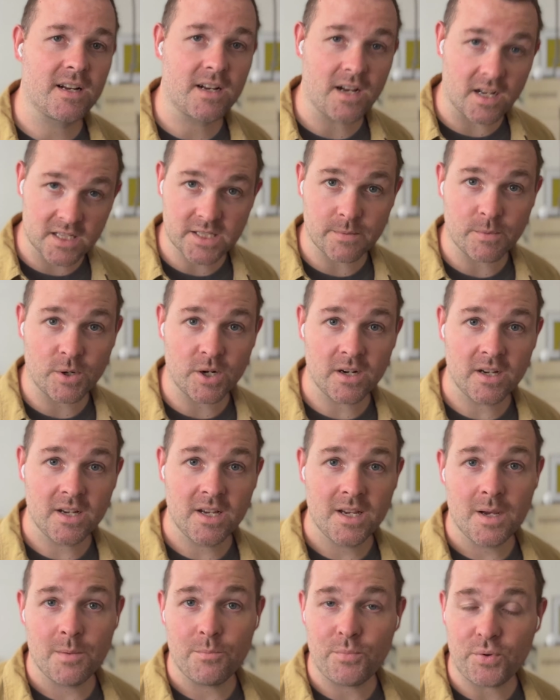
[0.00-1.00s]
customer,
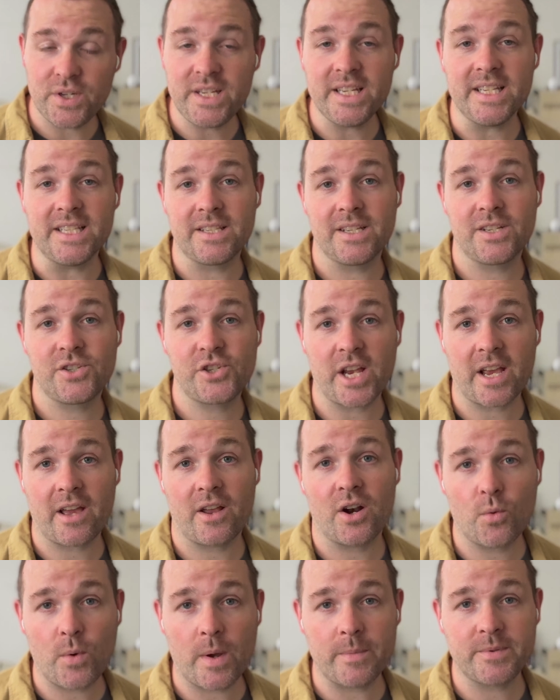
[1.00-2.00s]
please check
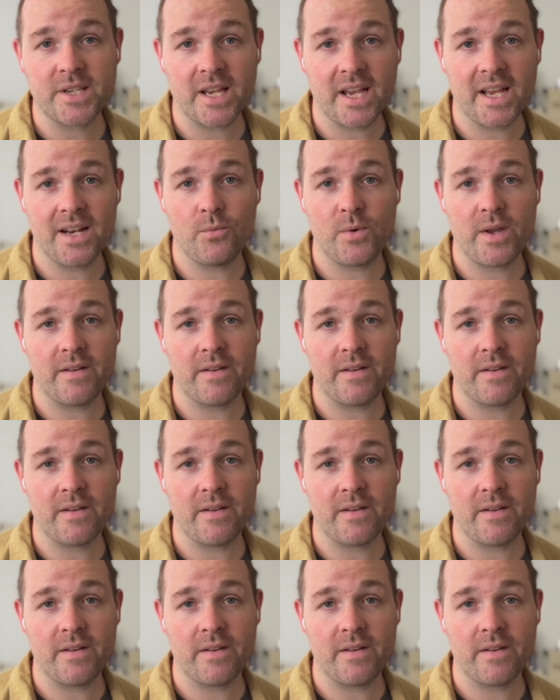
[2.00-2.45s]
out our website.